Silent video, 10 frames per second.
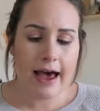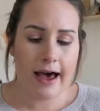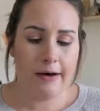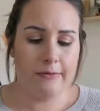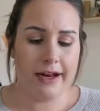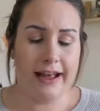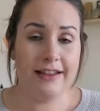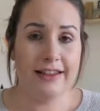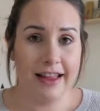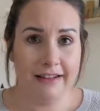But I
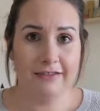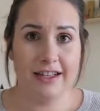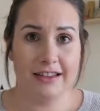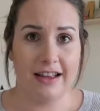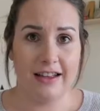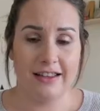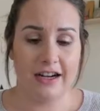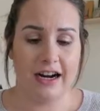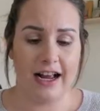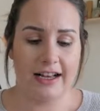love this cleanser and